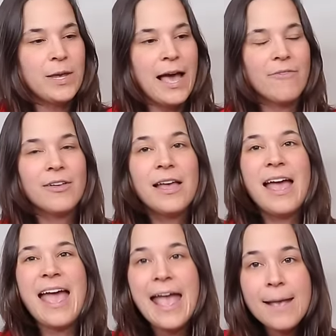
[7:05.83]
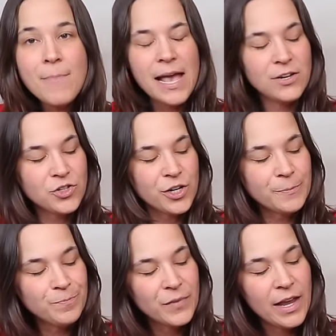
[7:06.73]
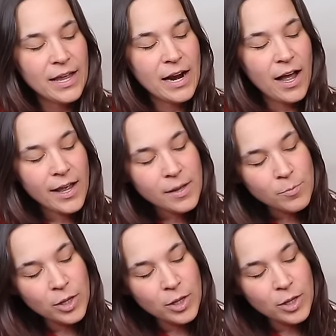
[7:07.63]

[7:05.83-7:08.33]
we have A major, and I am